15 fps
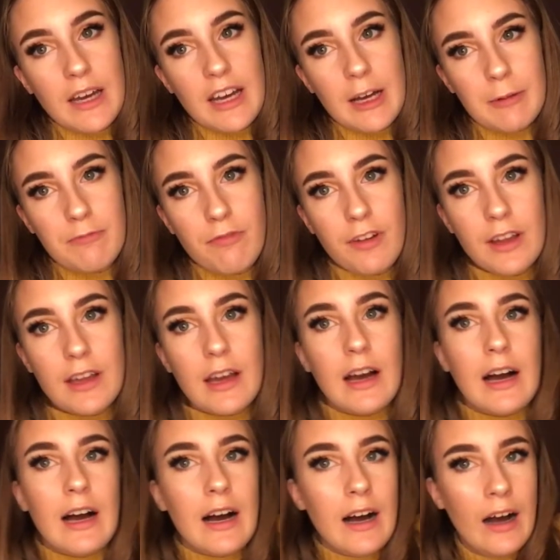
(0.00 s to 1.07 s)
But I think
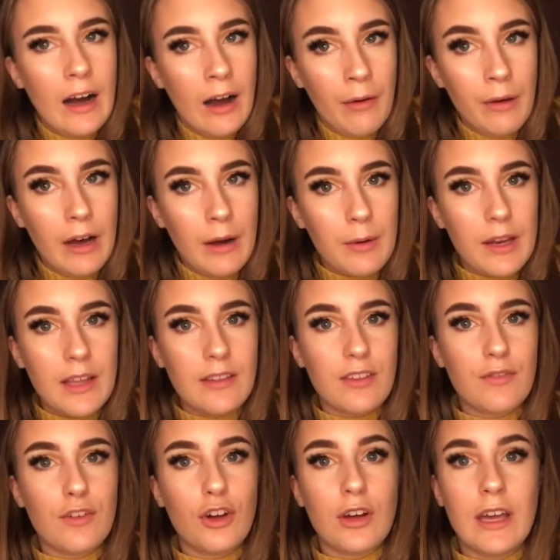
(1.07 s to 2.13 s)
I'll, I'll end
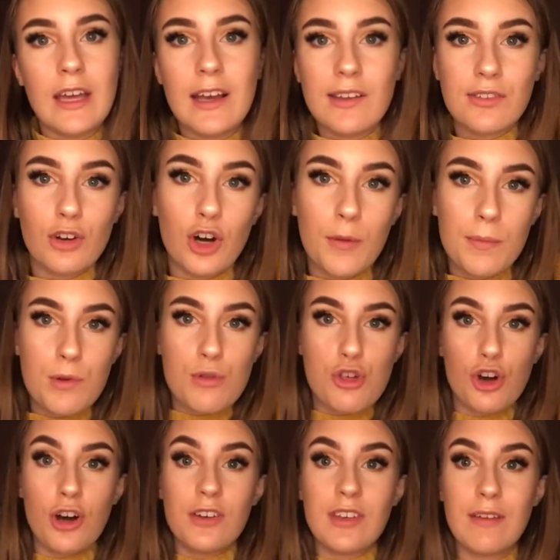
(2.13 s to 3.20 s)
this vlog here. So hope you
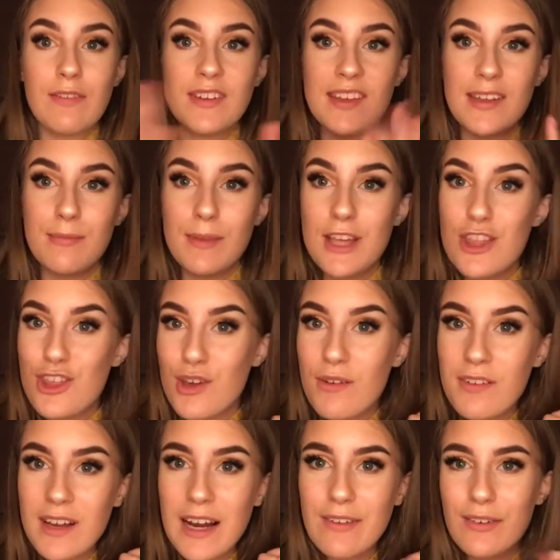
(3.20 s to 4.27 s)
enjoyed. If you did, make sure
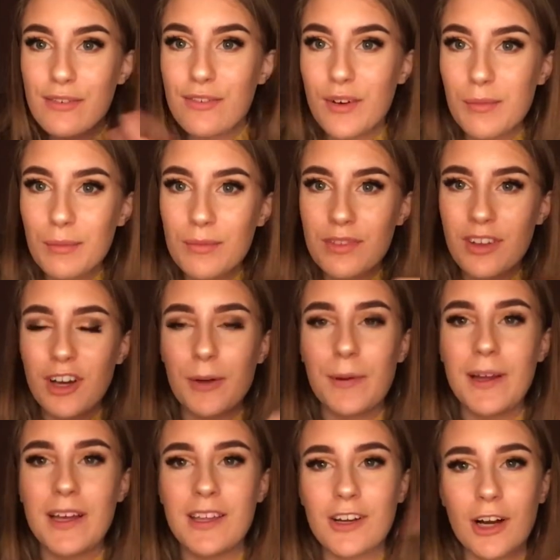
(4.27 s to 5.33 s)
to leave a thumbs up
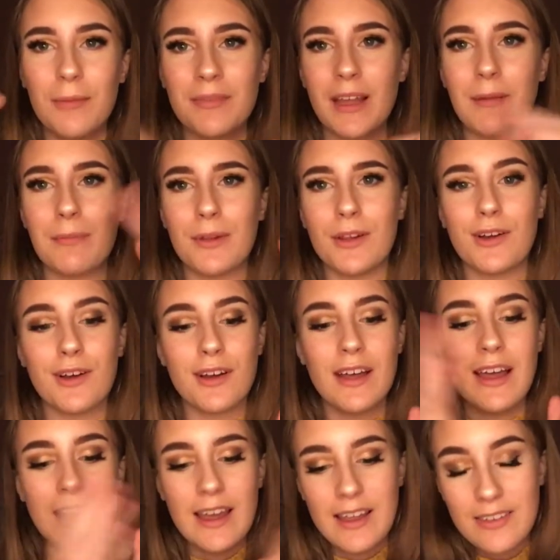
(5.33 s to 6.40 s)
and a comment down below.
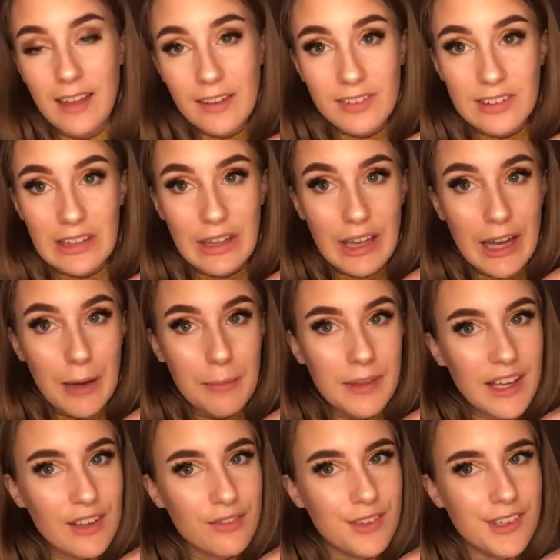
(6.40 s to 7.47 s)
And I'll see you in my
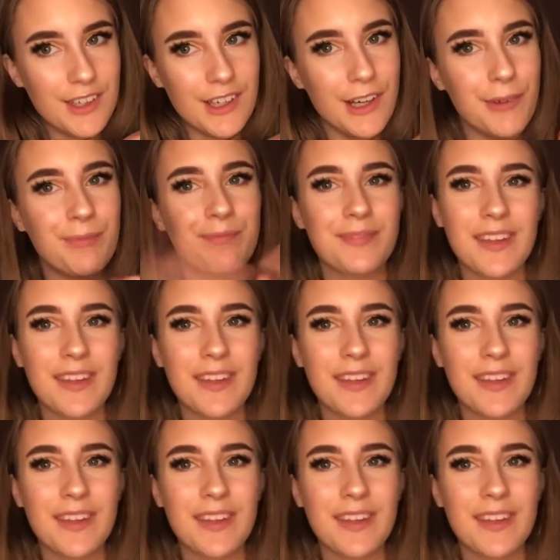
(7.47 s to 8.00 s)
next video.